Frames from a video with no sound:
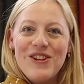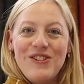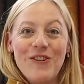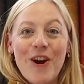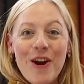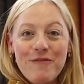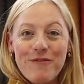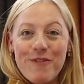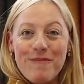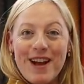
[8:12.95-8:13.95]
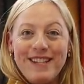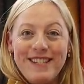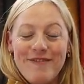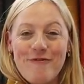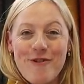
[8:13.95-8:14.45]
So going from a
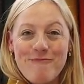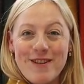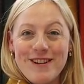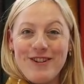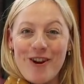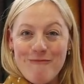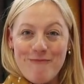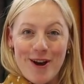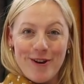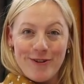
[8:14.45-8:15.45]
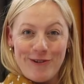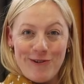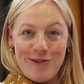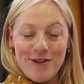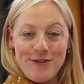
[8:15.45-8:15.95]
dip from the jumbo
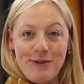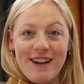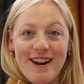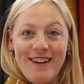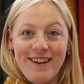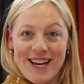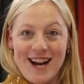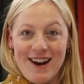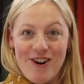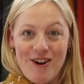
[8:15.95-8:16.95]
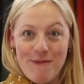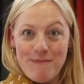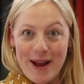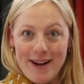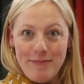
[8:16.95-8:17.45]
cord, we're going to look at
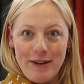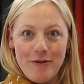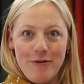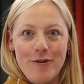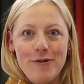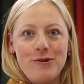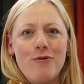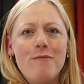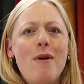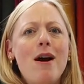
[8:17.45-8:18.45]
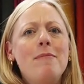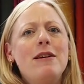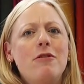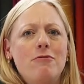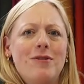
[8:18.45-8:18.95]
our baby cord, or it might
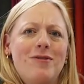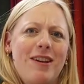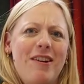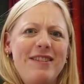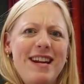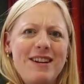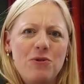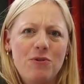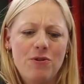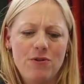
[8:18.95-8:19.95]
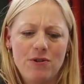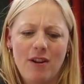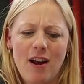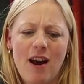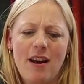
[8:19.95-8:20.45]
be called also needle cord
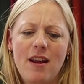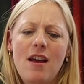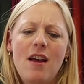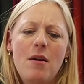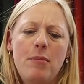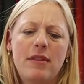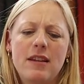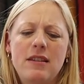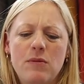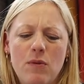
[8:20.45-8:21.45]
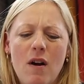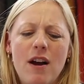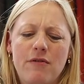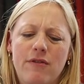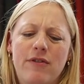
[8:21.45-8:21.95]
online. But this is what
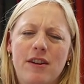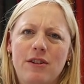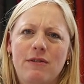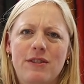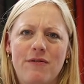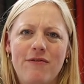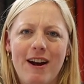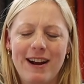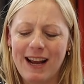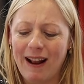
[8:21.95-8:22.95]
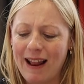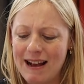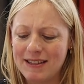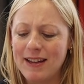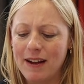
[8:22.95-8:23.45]
I'd refer to as a very
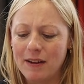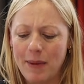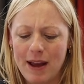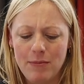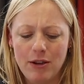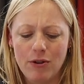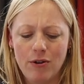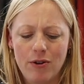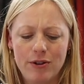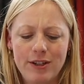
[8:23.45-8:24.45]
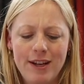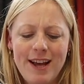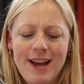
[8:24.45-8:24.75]
classic baby cord.